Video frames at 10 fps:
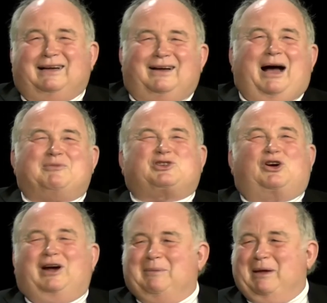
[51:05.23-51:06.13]
I'm
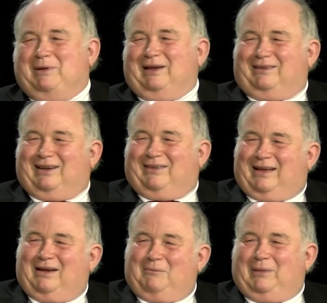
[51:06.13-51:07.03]
sorry. Maybe
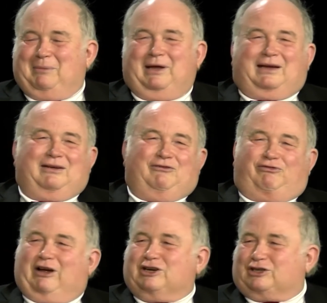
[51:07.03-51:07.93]
maybe a
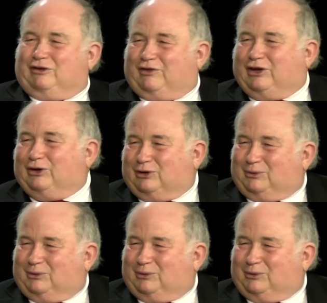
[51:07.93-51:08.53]
confession of guilt. Which,